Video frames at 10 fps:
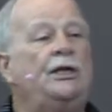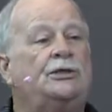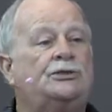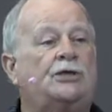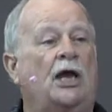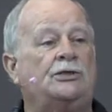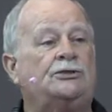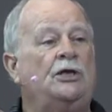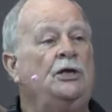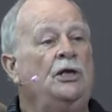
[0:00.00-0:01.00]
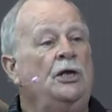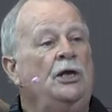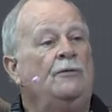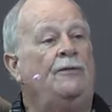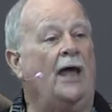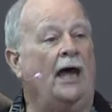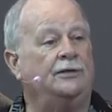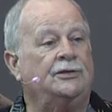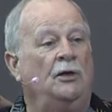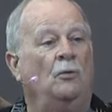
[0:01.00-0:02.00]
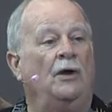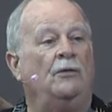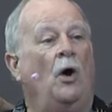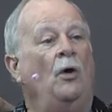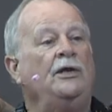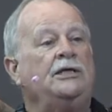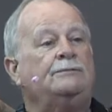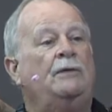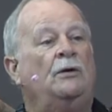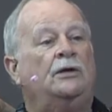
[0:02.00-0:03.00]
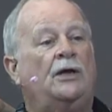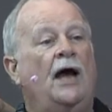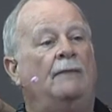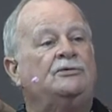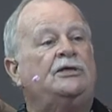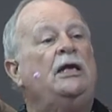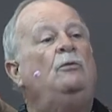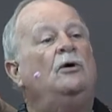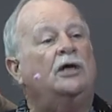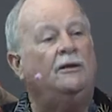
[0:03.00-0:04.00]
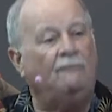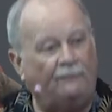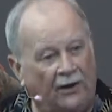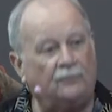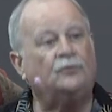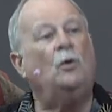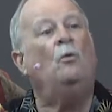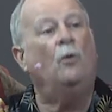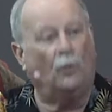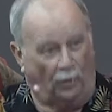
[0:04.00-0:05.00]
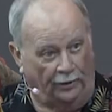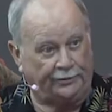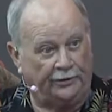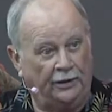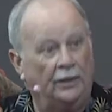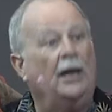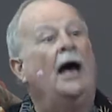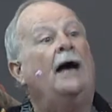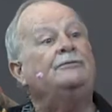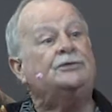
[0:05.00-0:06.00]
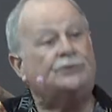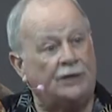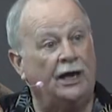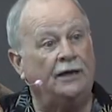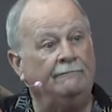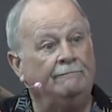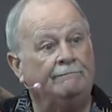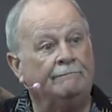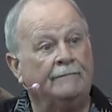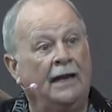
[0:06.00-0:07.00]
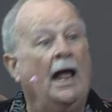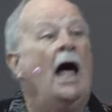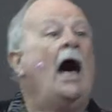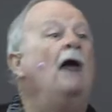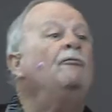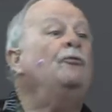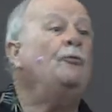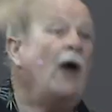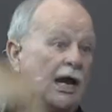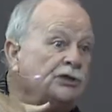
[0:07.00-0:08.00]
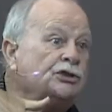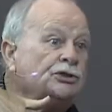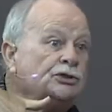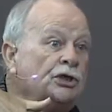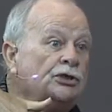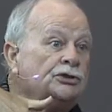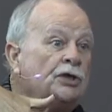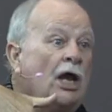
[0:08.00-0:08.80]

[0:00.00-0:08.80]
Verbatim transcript: it says that when the Holy Spirit comes, he will convict the world of sin, of righteousness,